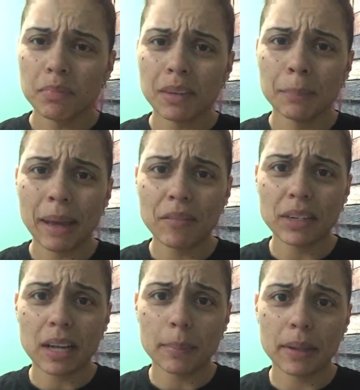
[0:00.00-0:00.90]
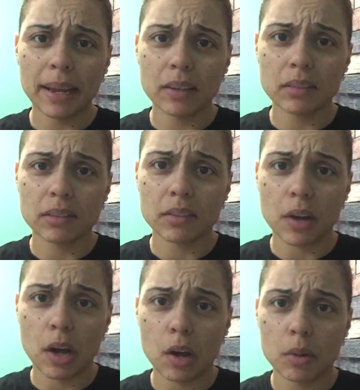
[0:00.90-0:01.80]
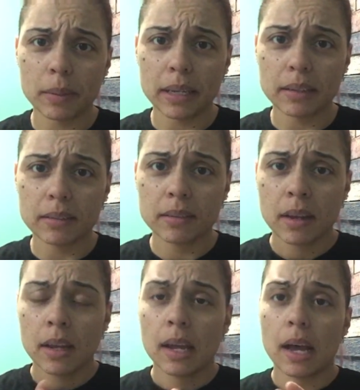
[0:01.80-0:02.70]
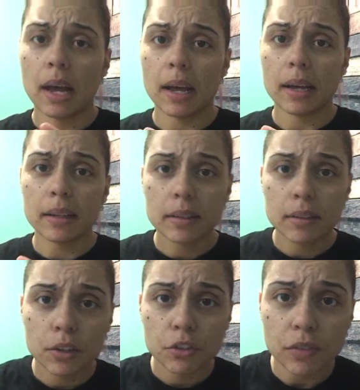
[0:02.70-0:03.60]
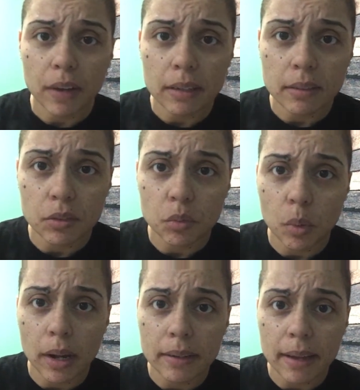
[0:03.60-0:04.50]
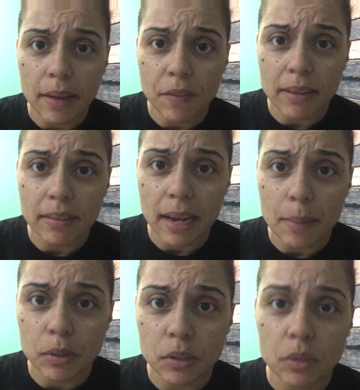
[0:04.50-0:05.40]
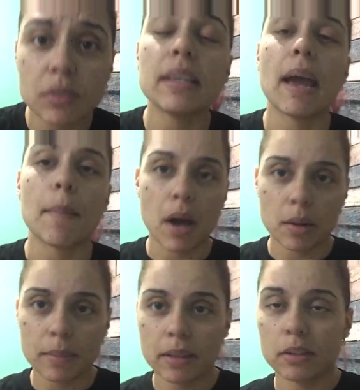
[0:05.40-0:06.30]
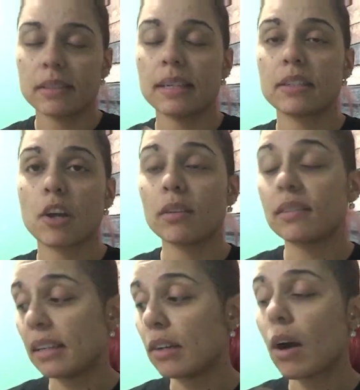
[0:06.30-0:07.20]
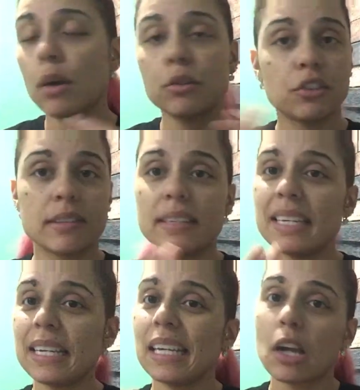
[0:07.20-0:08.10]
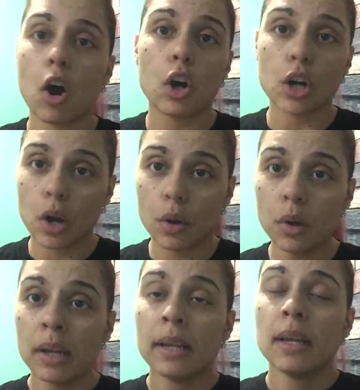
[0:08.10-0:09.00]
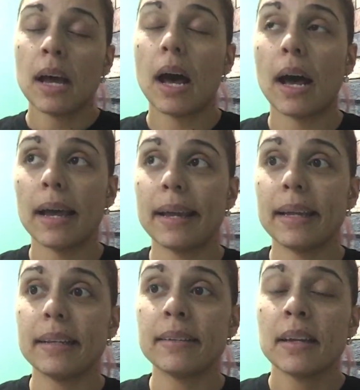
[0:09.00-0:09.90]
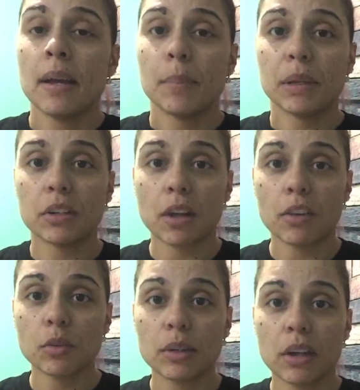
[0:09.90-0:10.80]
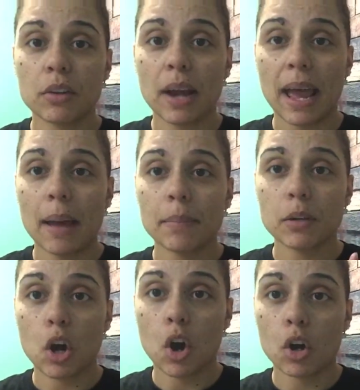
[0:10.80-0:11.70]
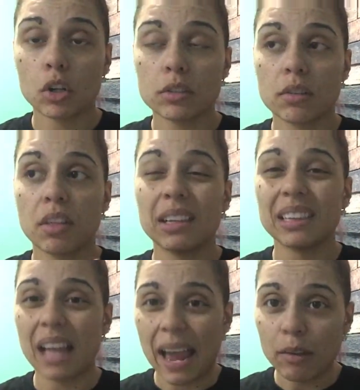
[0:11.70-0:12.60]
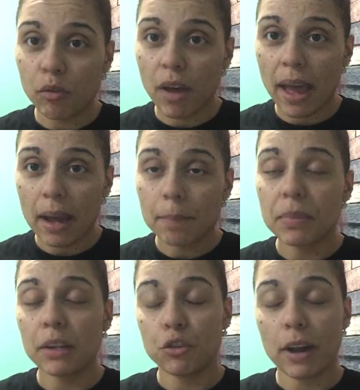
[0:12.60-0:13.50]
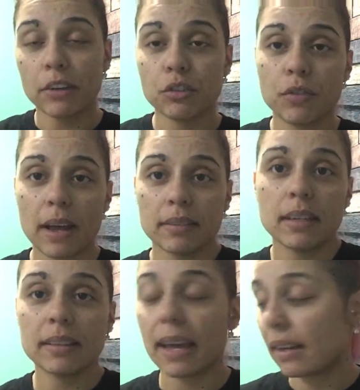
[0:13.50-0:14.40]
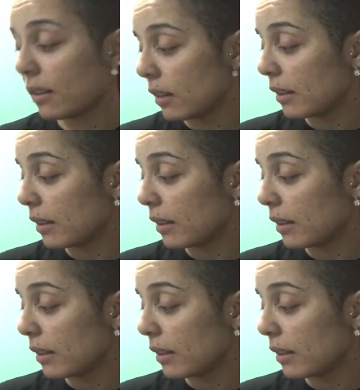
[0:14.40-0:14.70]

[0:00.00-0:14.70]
I'm having a couple of ounces of almonds. Siobhan says, what fasting app are you using? Yep, Autumn Heather, it's called Zero, just Z-E-R-O. But there's also another app called the Life app that tracks your fasting that